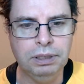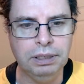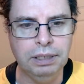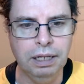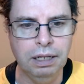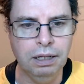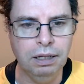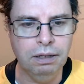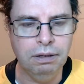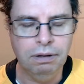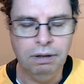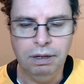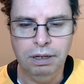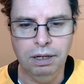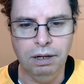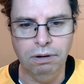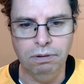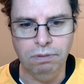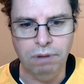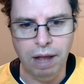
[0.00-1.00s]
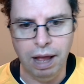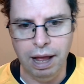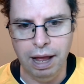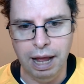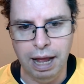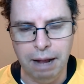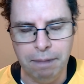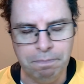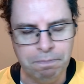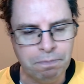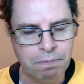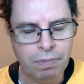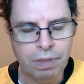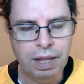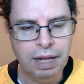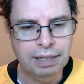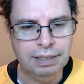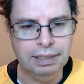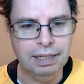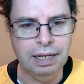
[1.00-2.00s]
still, you know,
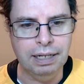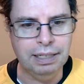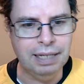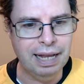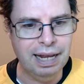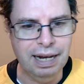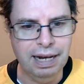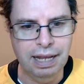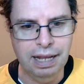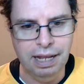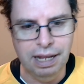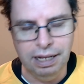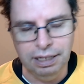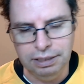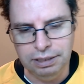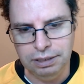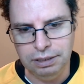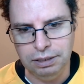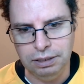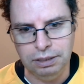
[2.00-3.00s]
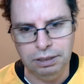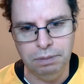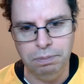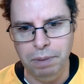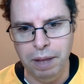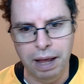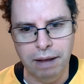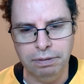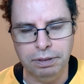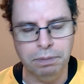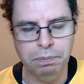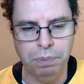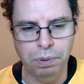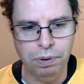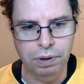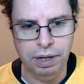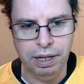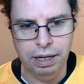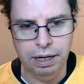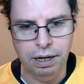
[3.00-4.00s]
they need to be able to
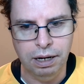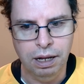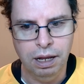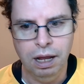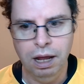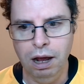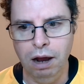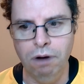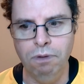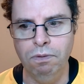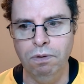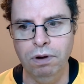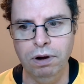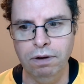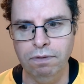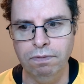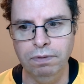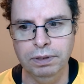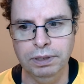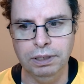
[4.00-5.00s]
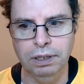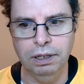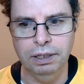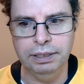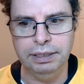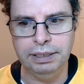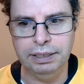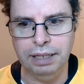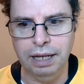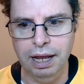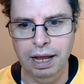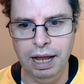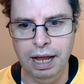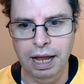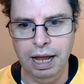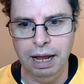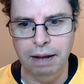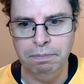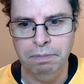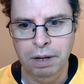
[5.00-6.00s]
put in a run of results.
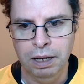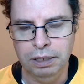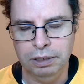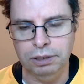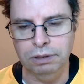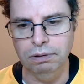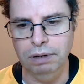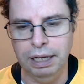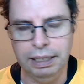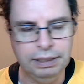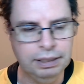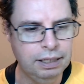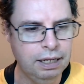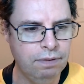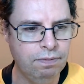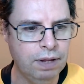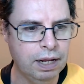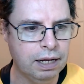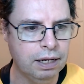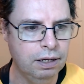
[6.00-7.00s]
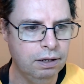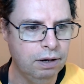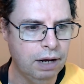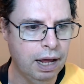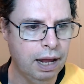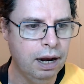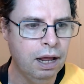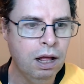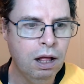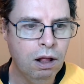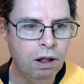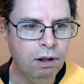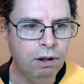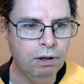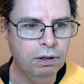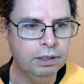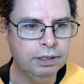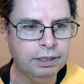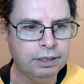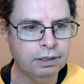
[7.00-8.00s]
So let's see if they can do that.
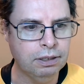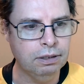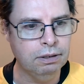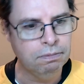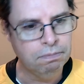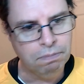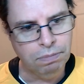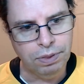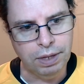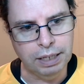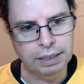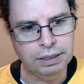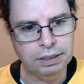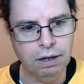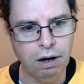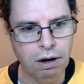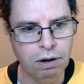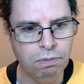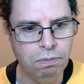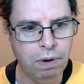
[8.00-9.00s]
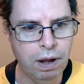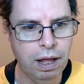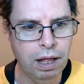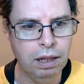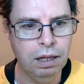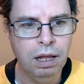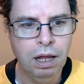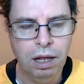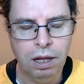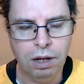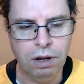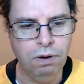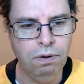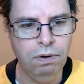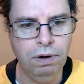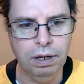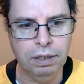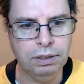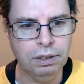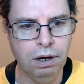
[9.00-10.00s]
Ulster, they started well.
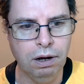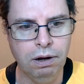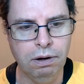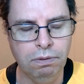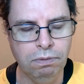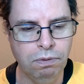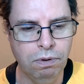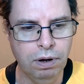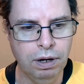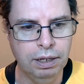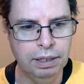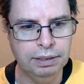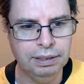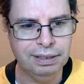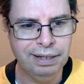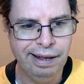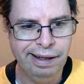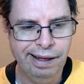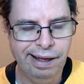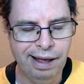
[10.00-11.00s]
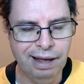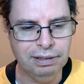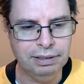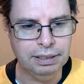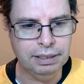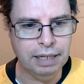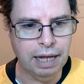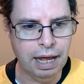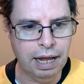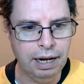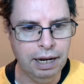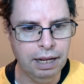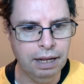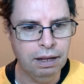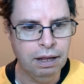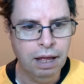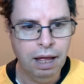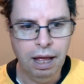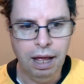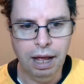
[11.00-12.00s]
Cooney, I thought, was
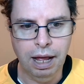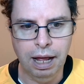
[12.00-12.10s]
outstanding.